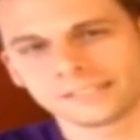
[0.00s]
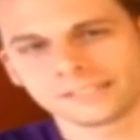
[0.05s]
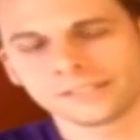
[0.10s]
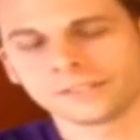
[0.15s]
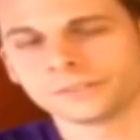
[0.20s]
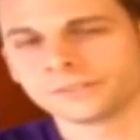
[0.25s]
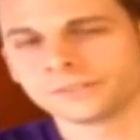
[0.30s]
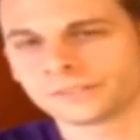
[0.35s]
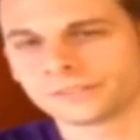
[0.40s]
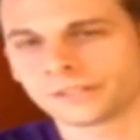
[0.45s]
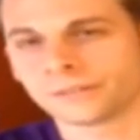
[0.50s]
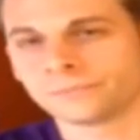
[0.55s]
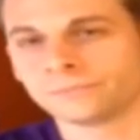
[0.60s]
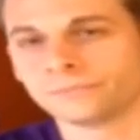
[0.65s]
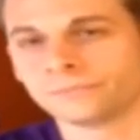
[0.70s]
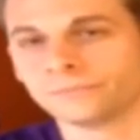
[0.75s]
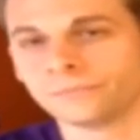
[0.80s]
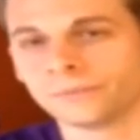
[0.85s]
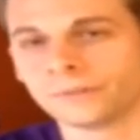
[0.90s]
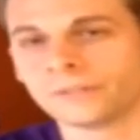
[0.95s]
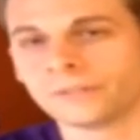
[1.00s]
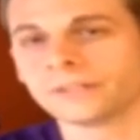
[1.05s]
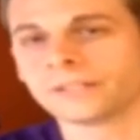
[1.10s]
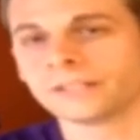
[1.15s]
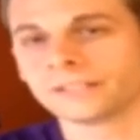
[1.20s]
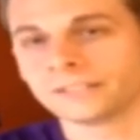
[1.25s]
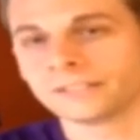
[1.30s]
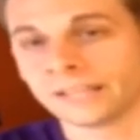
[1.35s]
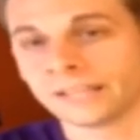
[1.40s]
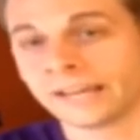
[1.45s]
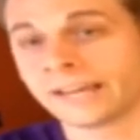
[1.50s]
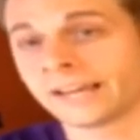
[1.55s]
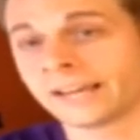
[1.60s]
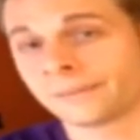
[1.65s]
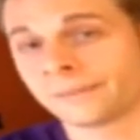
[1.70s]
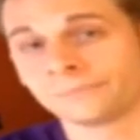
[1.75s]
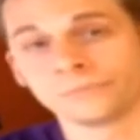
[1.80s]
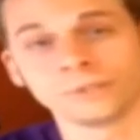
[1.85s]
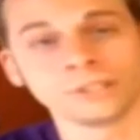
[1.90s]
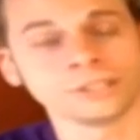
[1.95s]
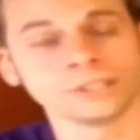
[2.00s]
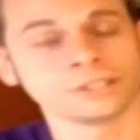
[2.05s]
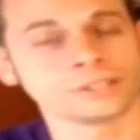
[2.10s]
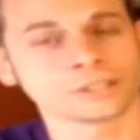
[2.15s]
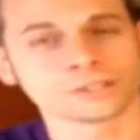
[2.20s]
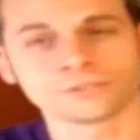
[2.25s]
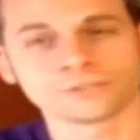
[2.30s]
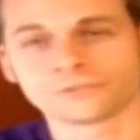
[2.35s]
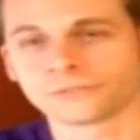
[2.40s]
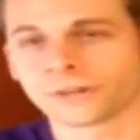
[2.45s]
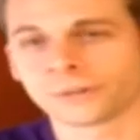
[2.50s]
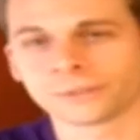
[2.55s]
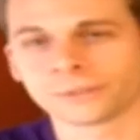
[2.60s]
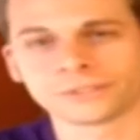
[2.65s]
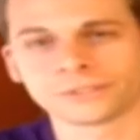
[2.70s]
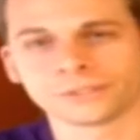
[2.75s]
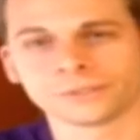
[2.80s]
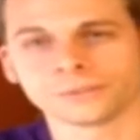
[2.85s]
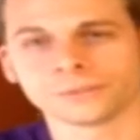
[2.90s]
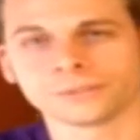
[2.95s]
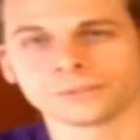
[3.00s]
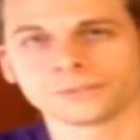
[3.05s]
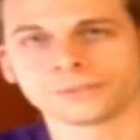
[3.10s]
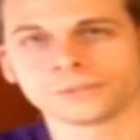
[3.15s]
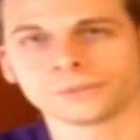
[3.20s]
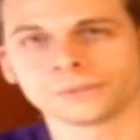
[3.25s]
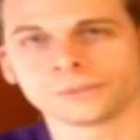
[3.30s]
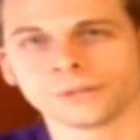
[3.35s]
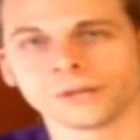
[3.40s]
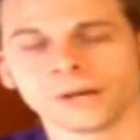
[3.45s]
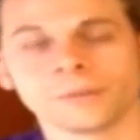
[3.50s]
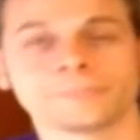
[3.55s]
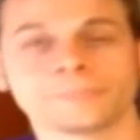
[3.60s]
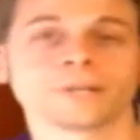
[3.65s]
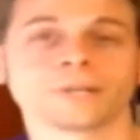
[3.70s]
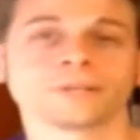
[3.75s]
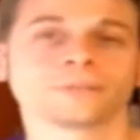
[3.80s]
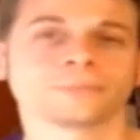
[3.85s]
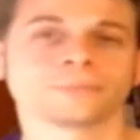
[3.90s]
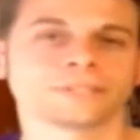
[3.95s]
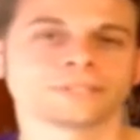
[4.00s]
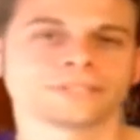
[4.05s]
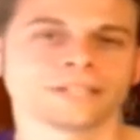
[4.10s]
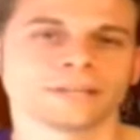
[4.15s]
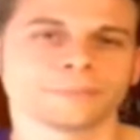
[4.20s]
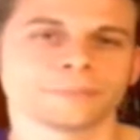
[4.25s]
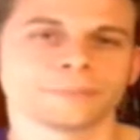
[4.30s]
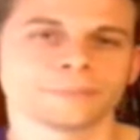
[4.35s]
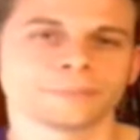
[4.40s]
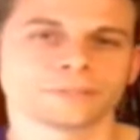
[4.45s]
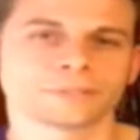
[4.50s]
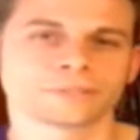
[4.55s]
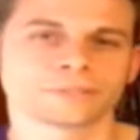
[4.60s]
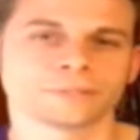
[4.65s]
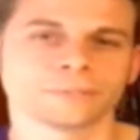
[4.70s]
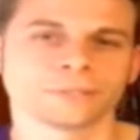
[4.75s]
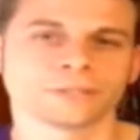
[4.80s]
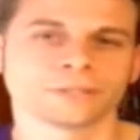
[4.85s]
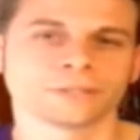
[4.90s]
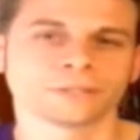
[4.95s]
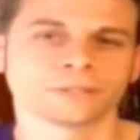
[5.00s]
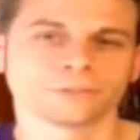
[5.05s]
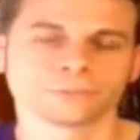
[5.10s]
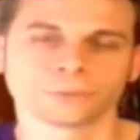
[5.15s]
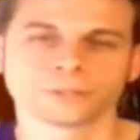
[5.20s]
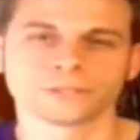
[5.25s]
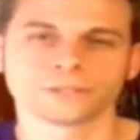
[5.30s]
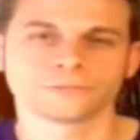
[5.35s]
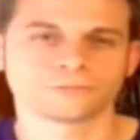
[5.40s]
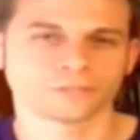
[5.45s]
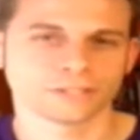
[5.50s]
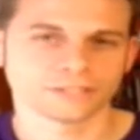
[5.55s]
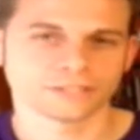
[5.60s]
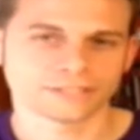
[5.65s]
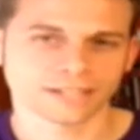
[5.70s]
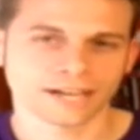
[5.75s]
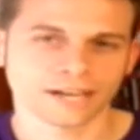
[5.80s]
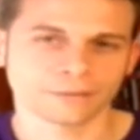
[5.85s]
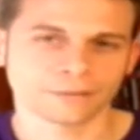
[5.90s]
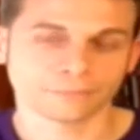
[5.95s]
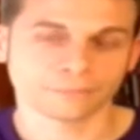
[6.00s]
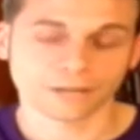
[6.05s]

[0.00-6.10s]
Read Comics regular, yeah. Yeah, I'm really looking forward to appearing with them. I mean, it's going to be a really fun time.